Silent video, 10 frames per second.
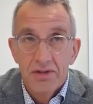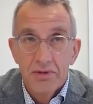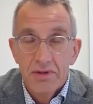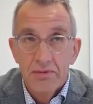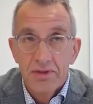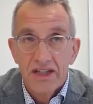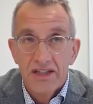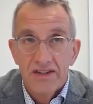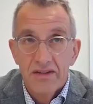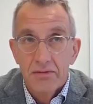We, we
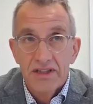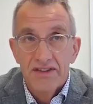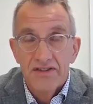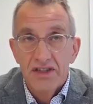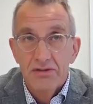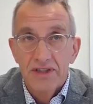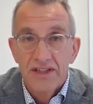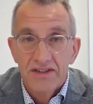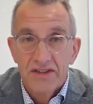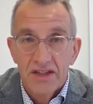can we can deal with
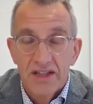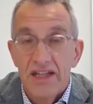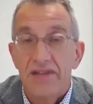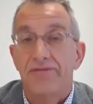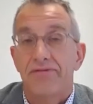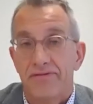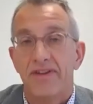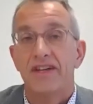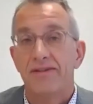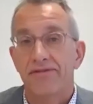it if
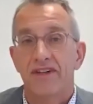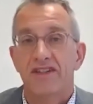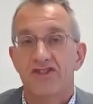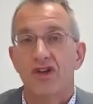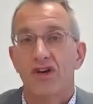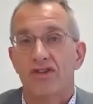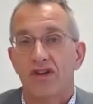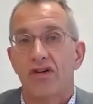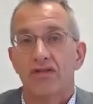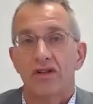if it's not
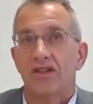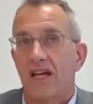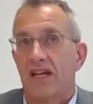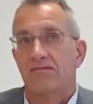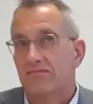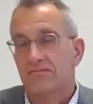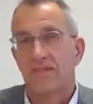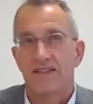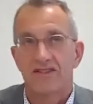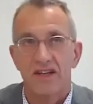longer than
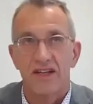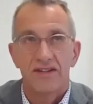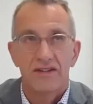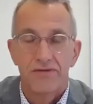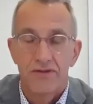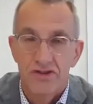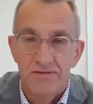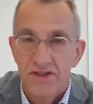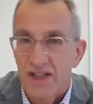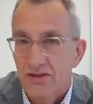let's say the first of
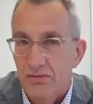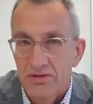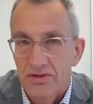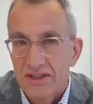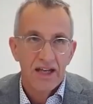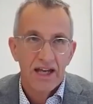January.